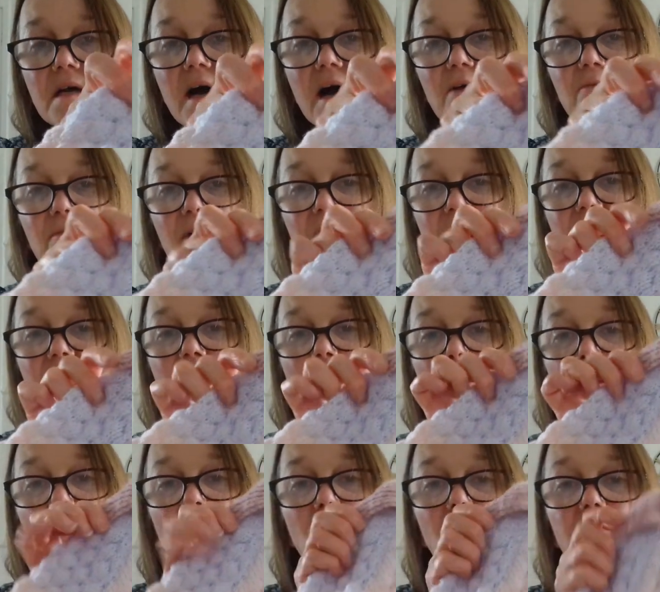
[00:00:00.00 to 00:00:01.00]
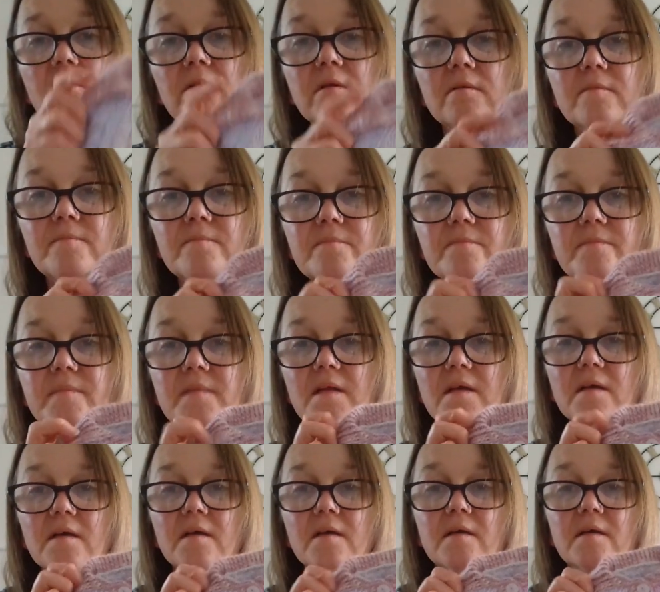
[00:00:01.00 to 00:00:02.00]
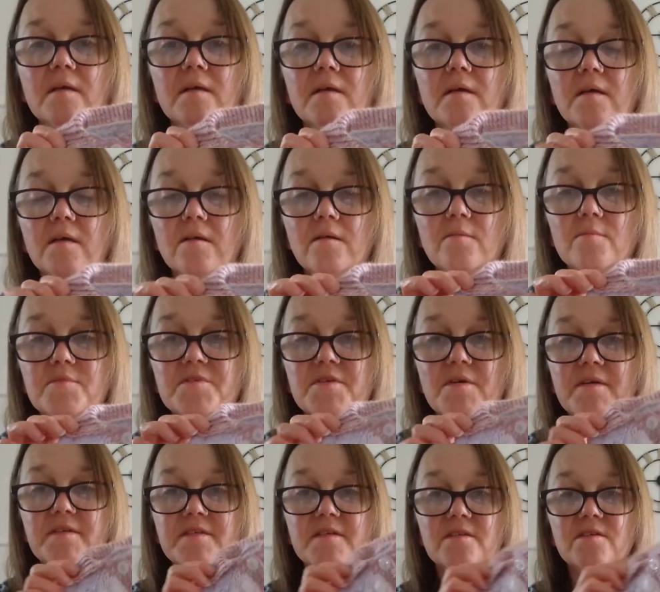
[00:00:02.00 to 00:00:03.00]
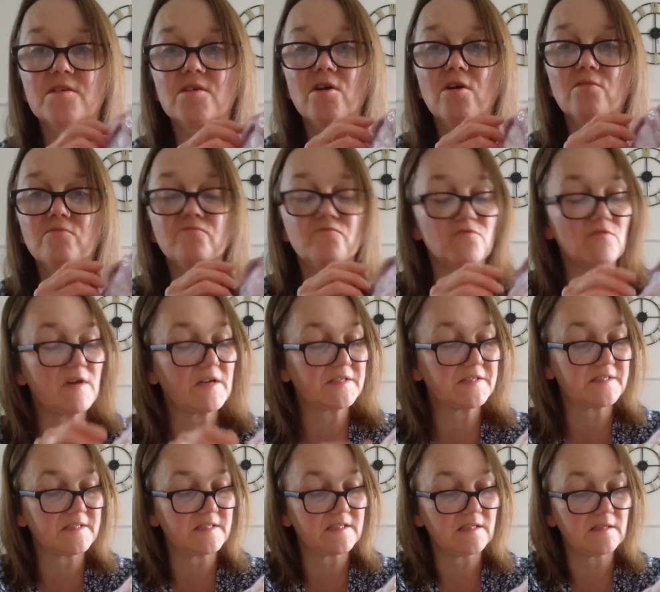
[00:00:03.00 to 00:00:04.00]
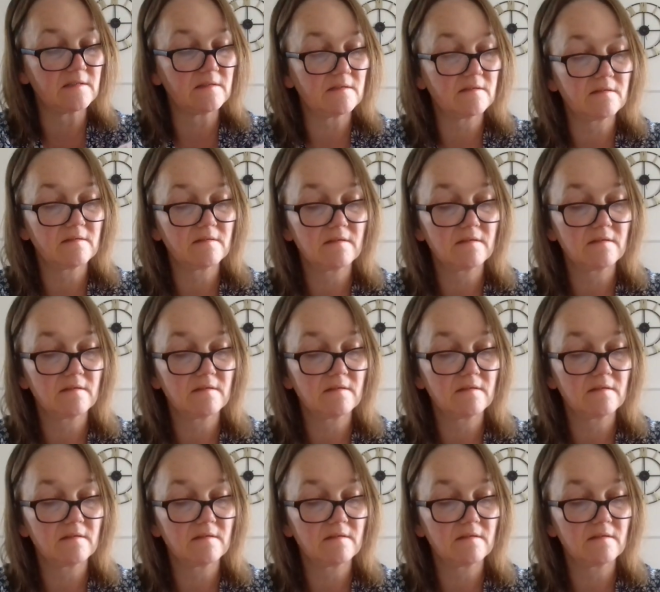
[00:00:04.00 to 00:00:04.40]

I ran out of wool, so I did a contrasting